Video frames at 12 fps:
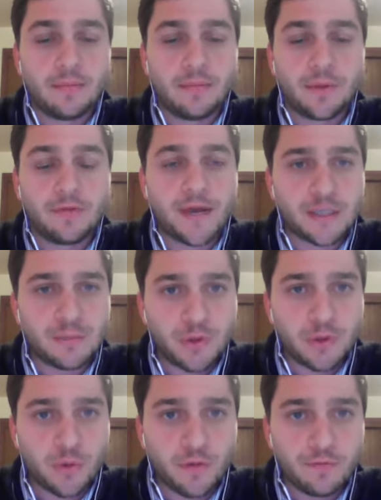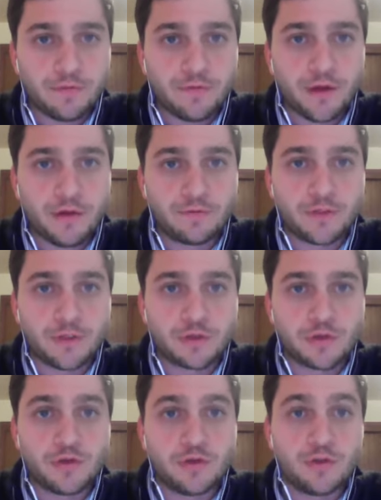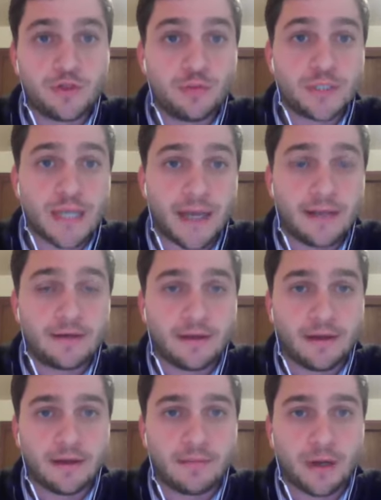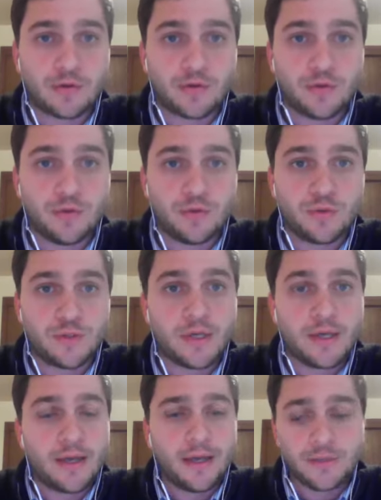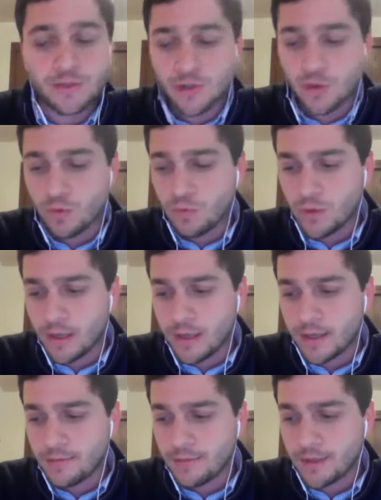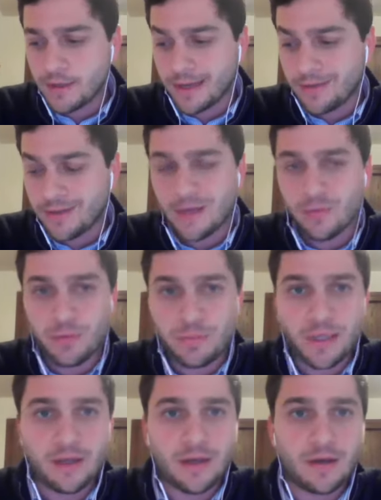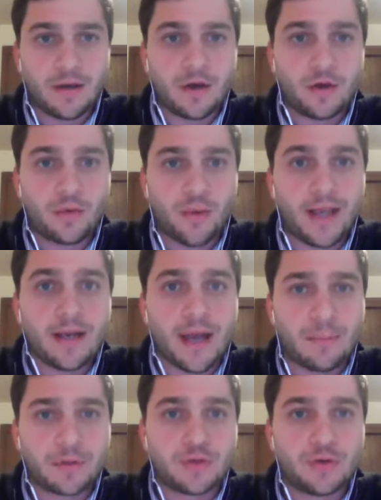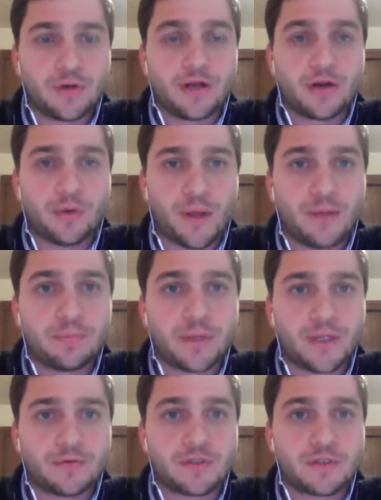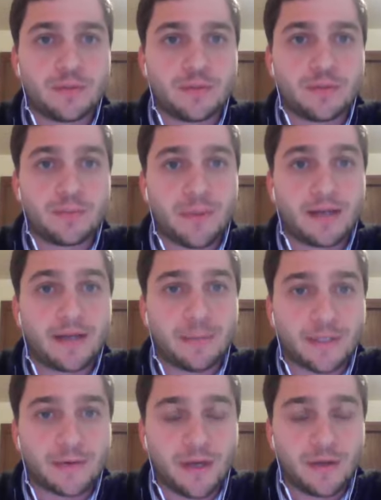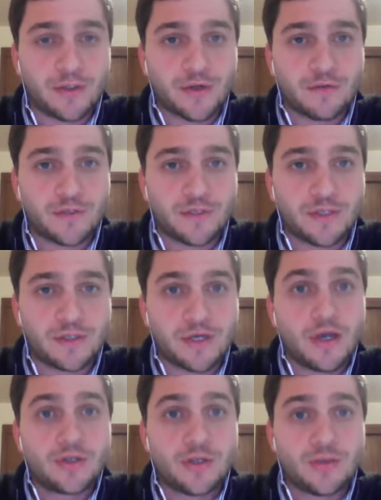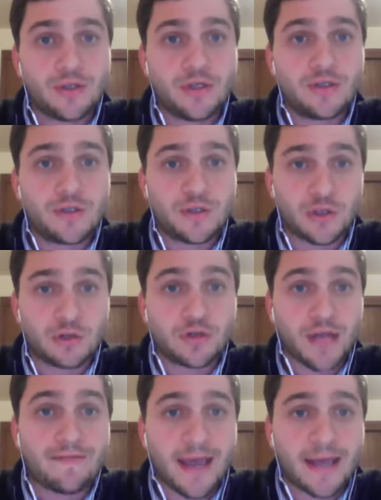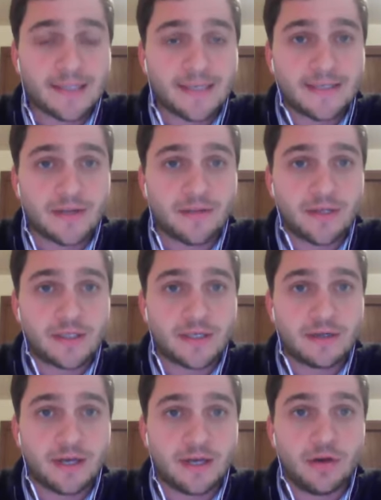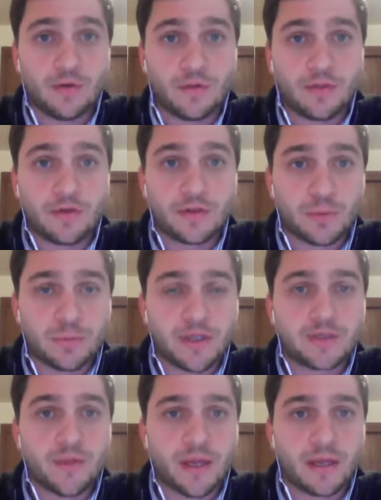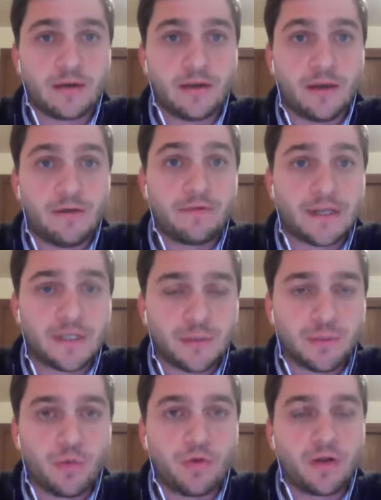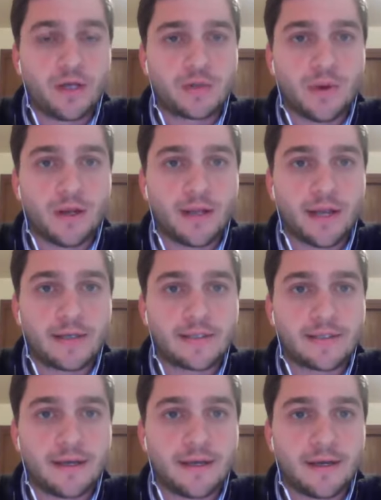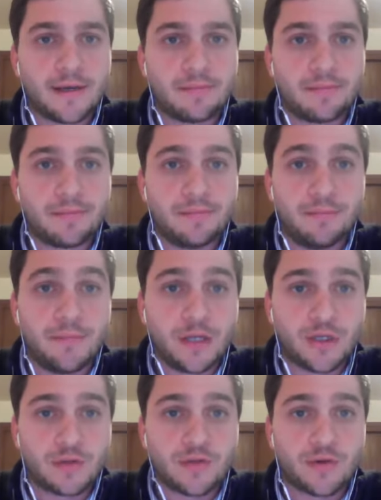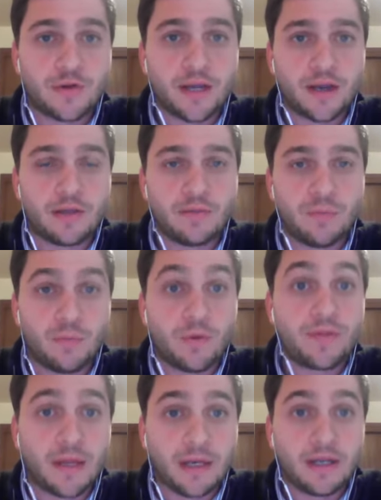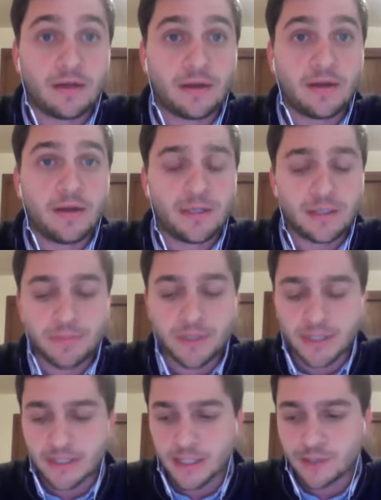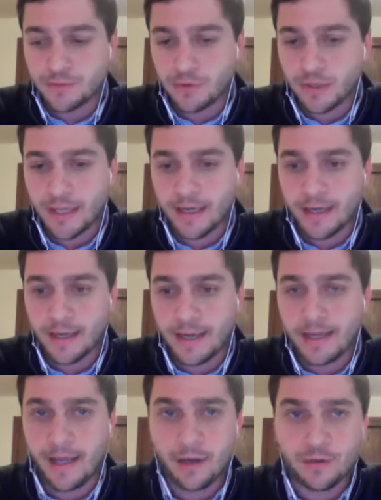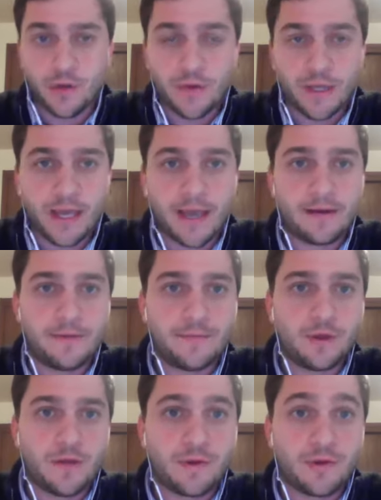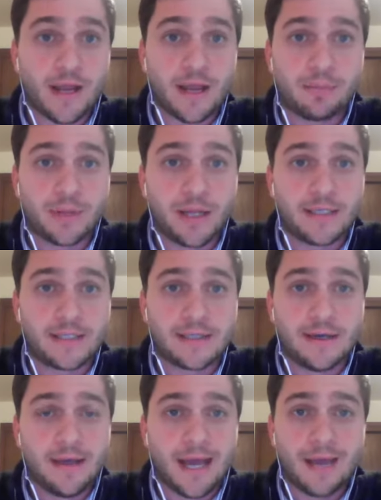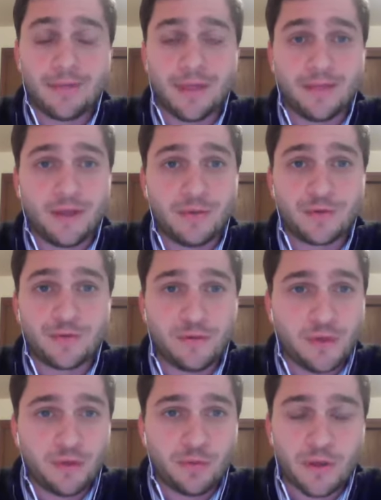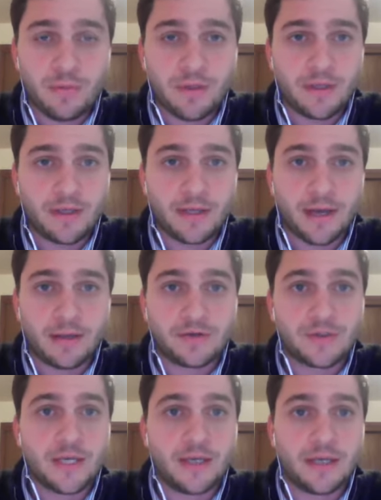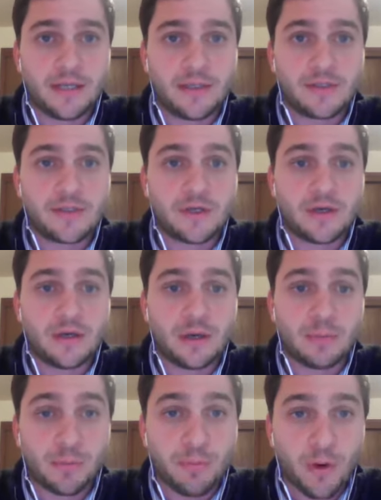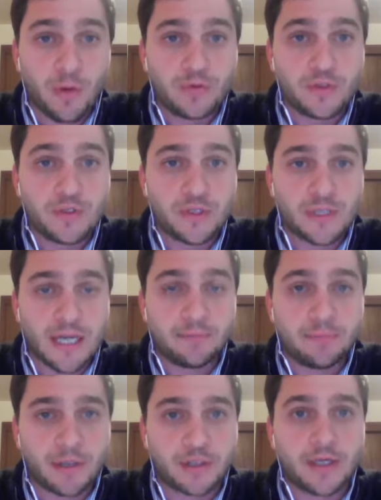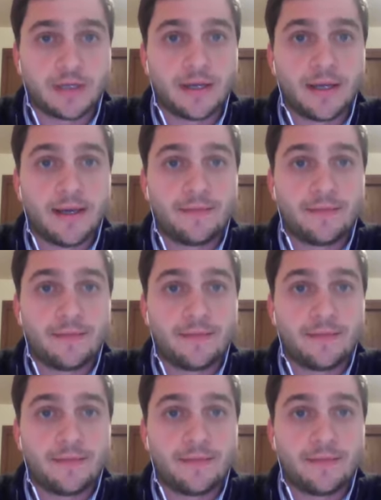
But the vast majority of children do attend our schools. And so I think it would be a great opportunity and a great place for us to be expanding mental health services so that these children have access to this and know that there's a place where they can find support, as well as make sure that they're getting what they need to be successful. And I'll note again, the governor had placed, I think it was $53 million in his proposed state budget.